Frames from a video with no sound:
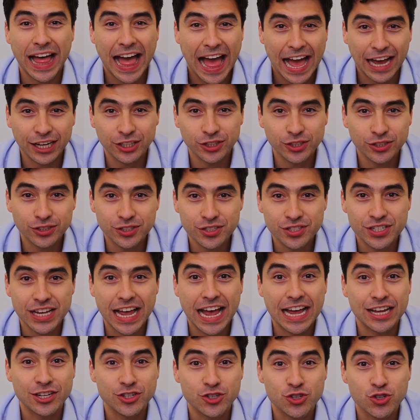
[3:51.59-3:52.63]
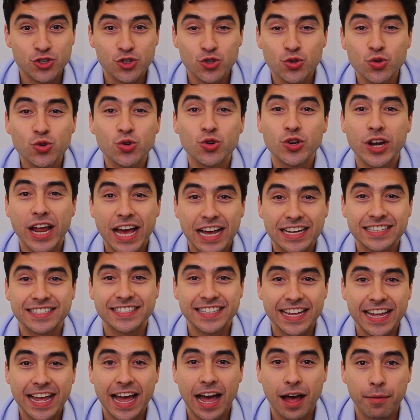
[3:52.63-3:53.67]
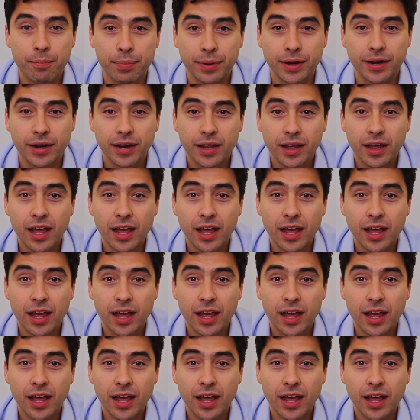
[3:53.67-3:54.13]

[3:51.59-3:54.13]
actions as soon as they happen.